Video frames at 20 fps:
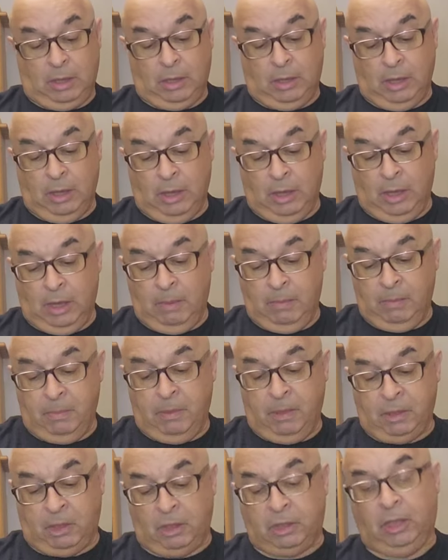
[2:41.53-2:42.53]

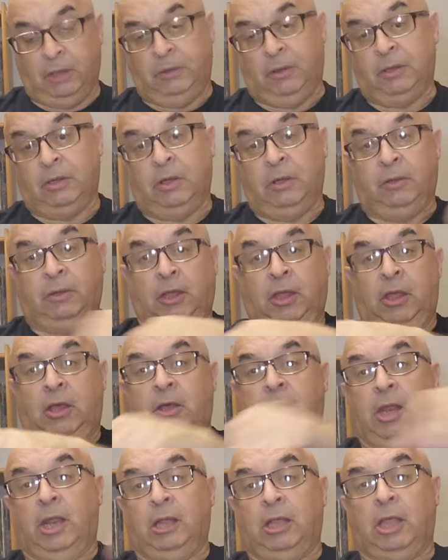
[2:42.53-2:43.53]
as I said, they've got the
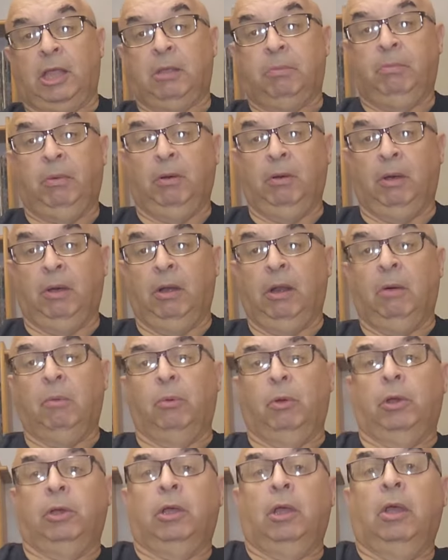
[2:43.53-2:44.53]
connected spot on
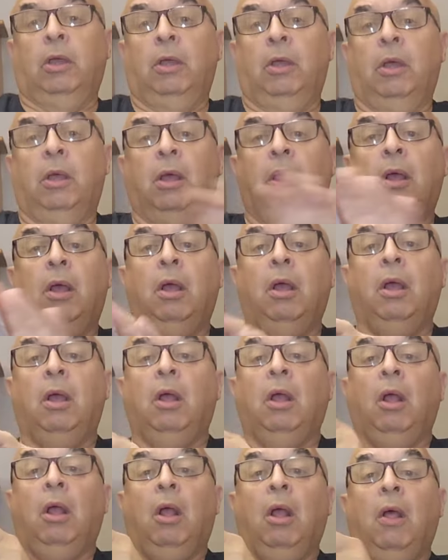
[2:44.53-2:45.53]
artwork.
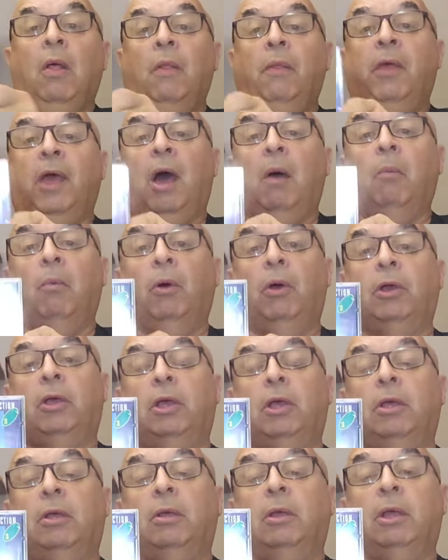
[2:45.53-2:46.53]
The
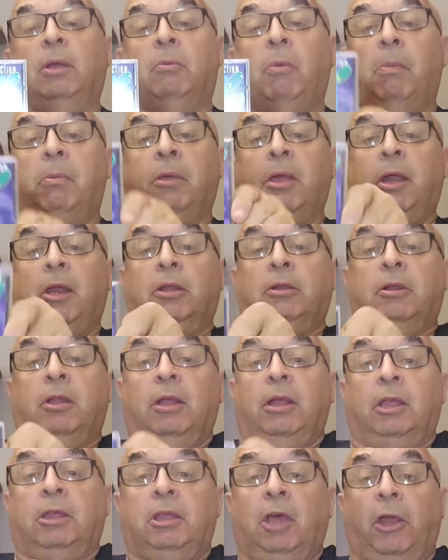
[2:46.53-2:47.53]
artwork is represented
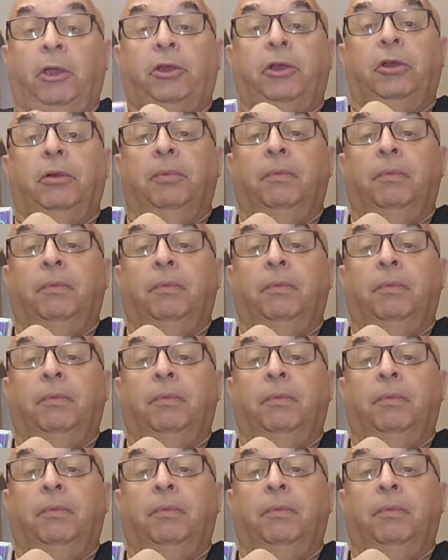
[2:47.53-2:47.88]
as such.